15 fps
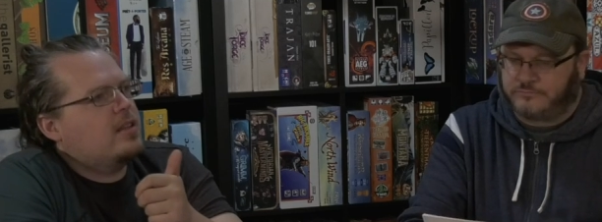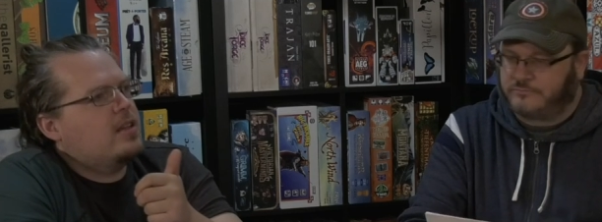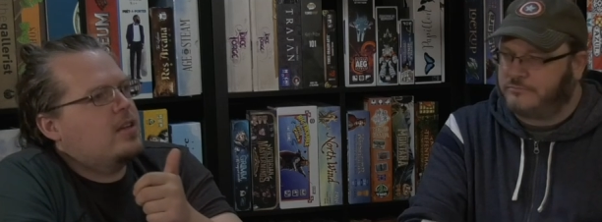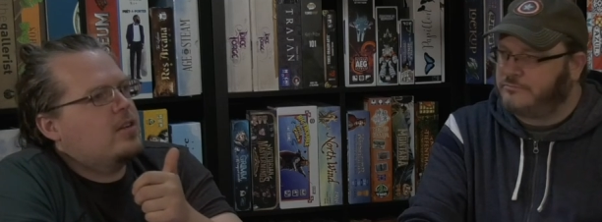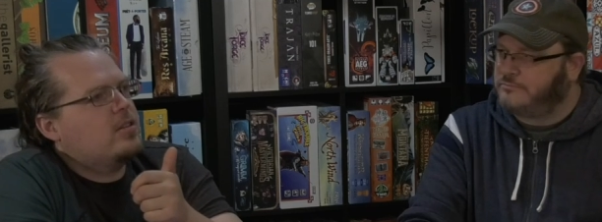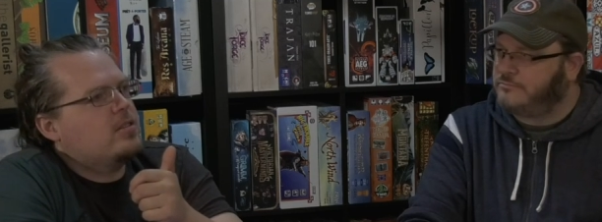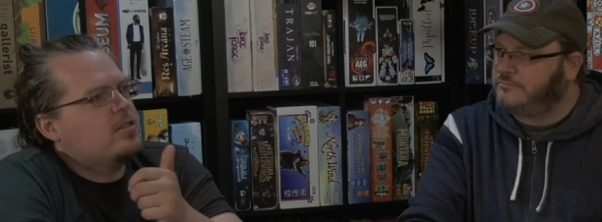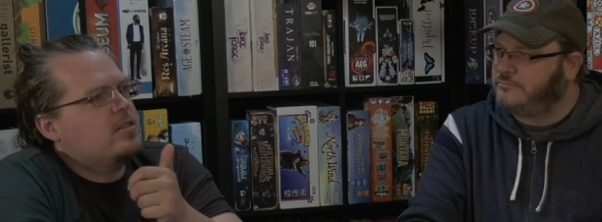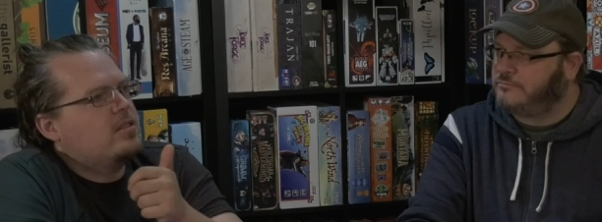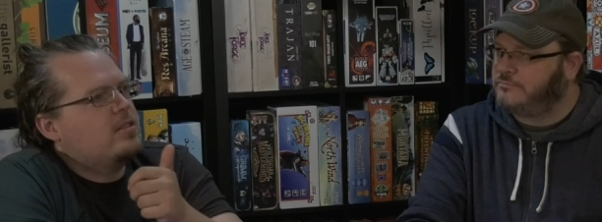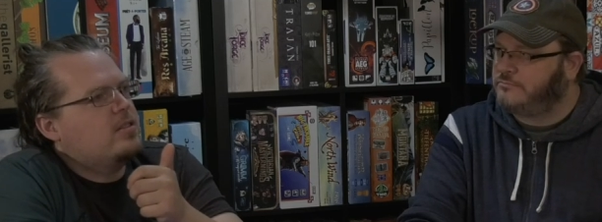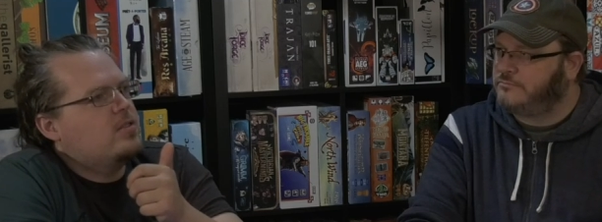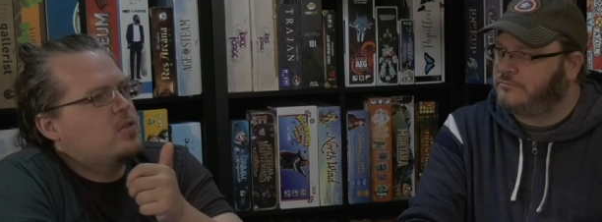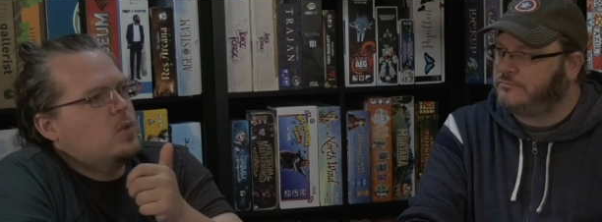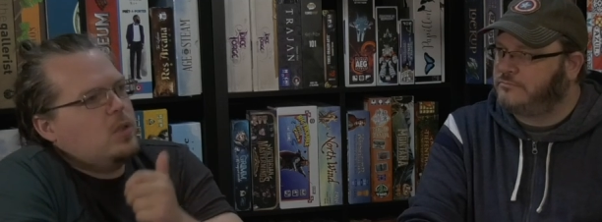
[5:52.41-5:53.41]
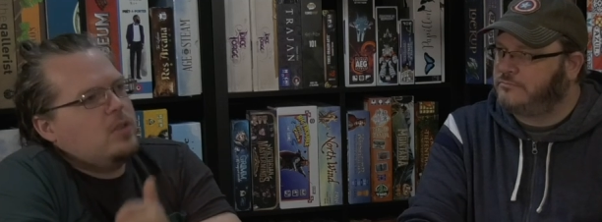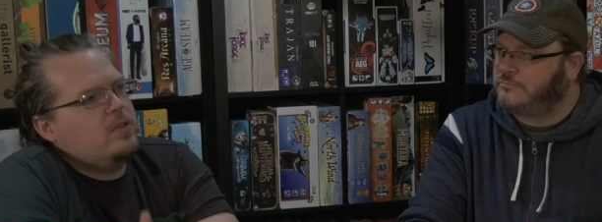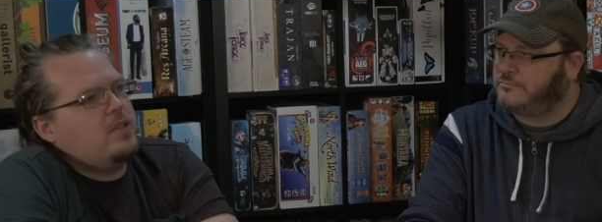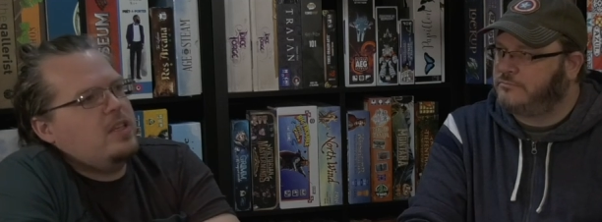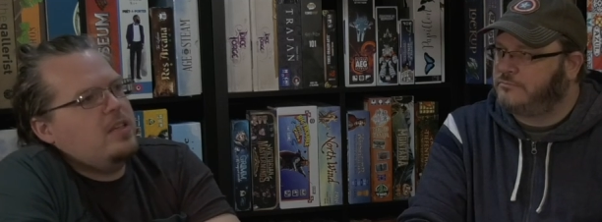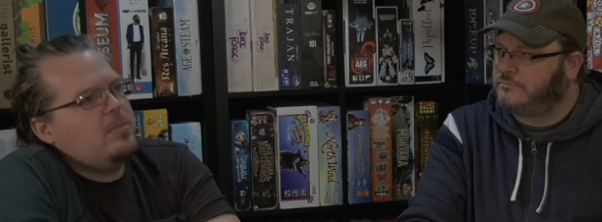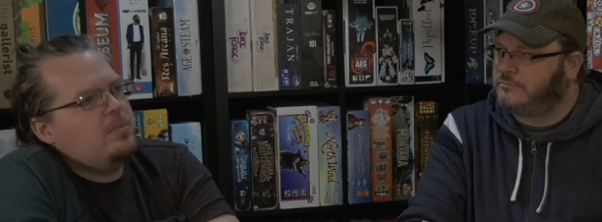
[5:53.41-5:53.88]
Speaker 1: there's sort
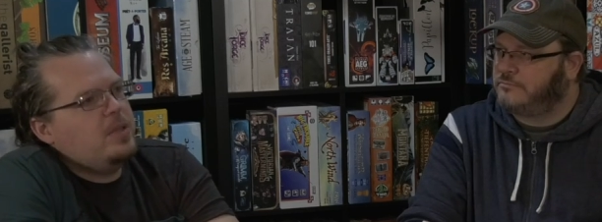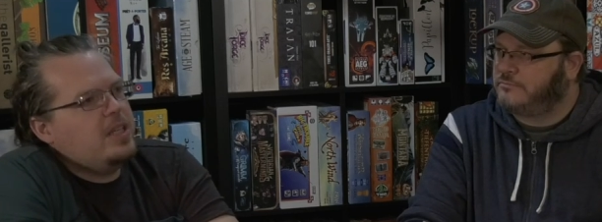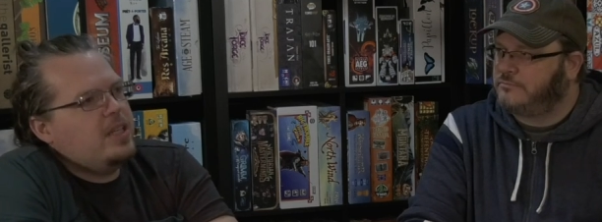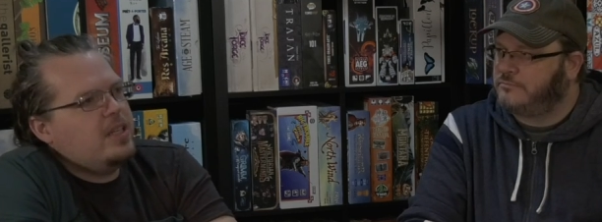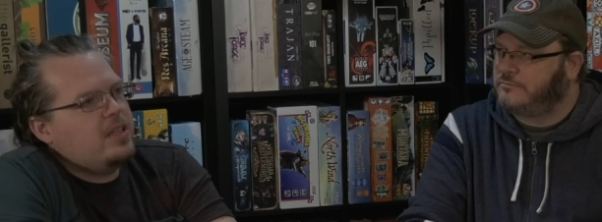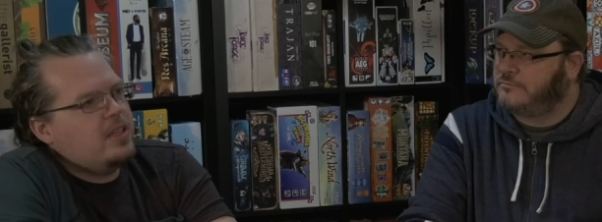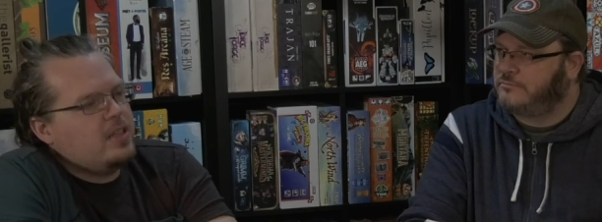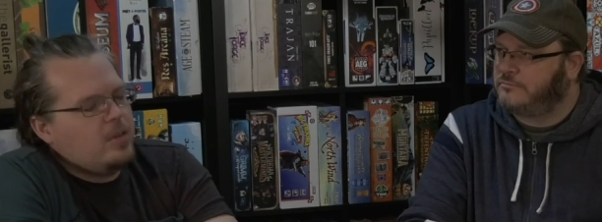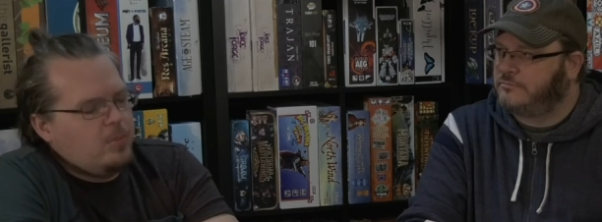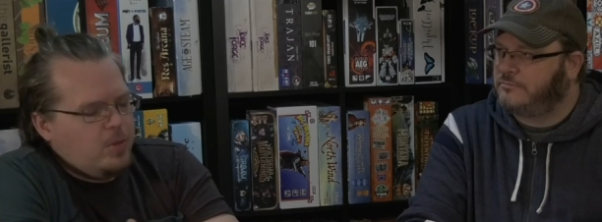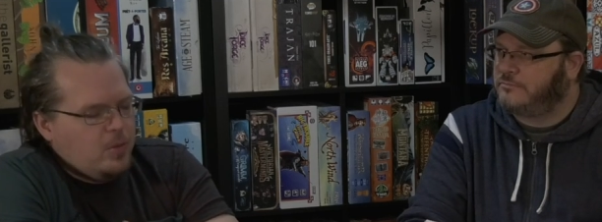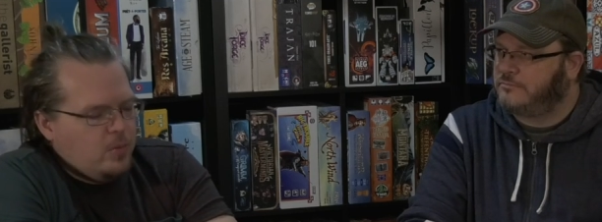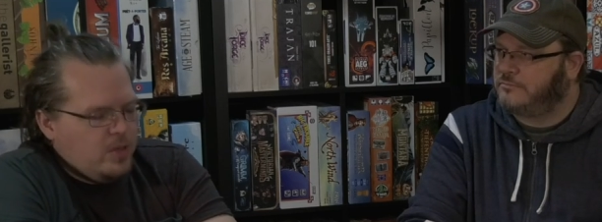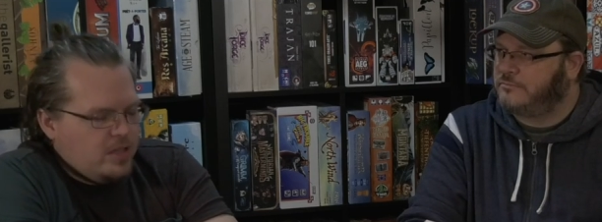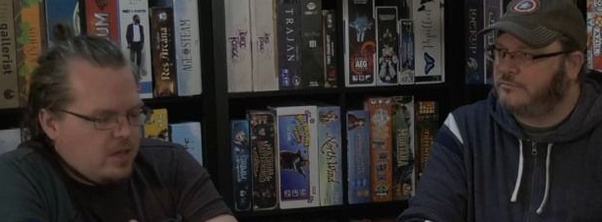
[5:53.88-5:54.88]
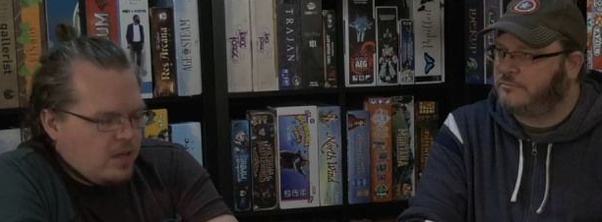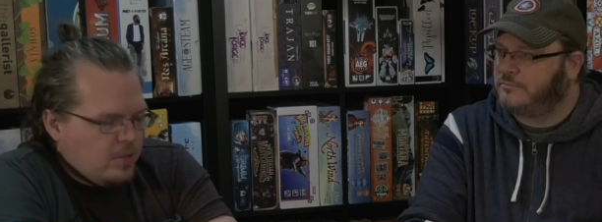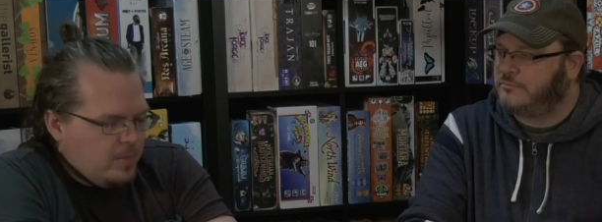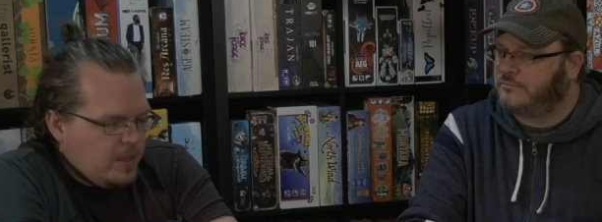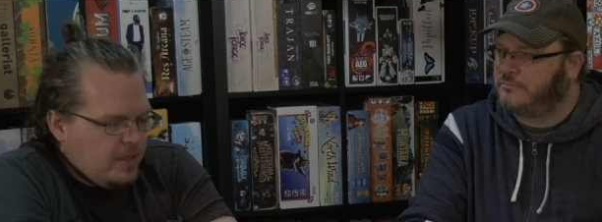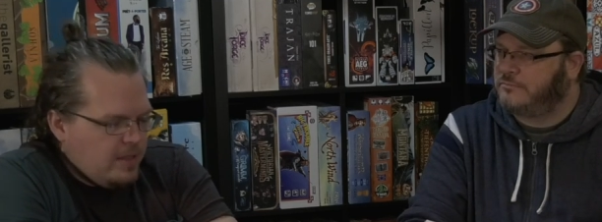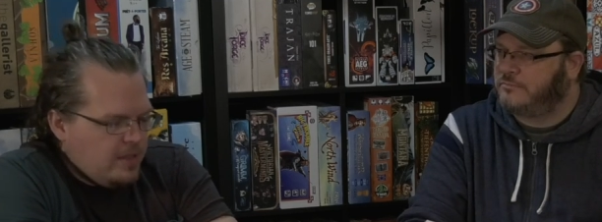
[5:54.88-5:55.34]
of the immediate component. We
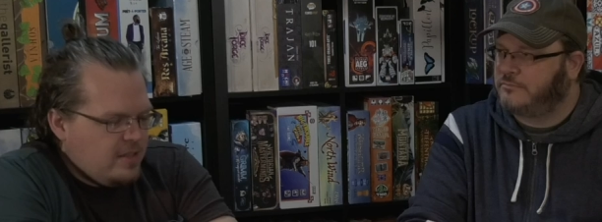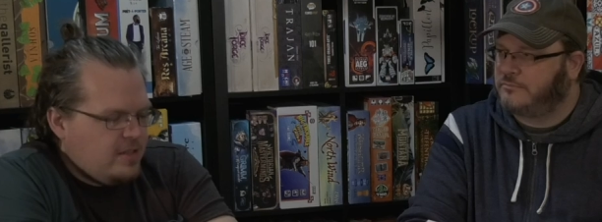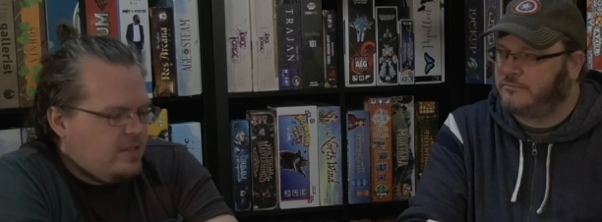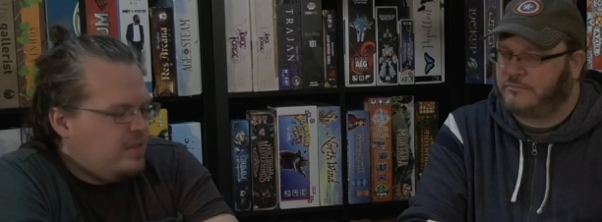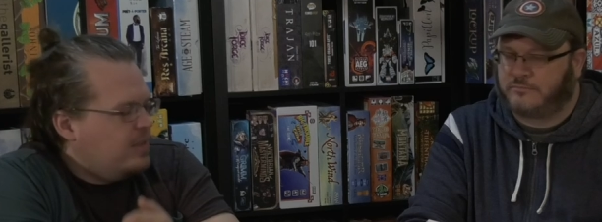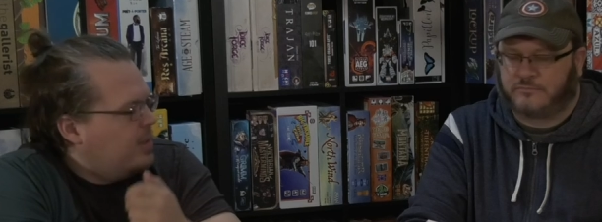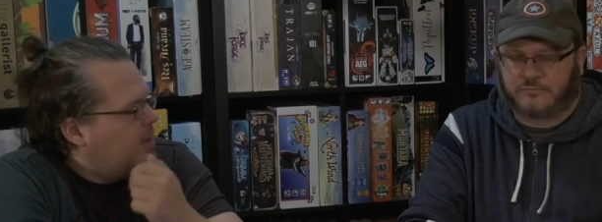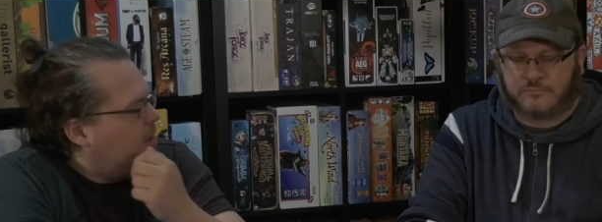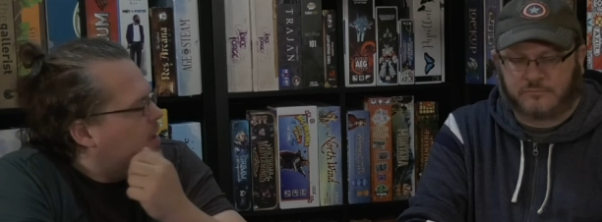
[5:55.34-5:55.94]
talk about this.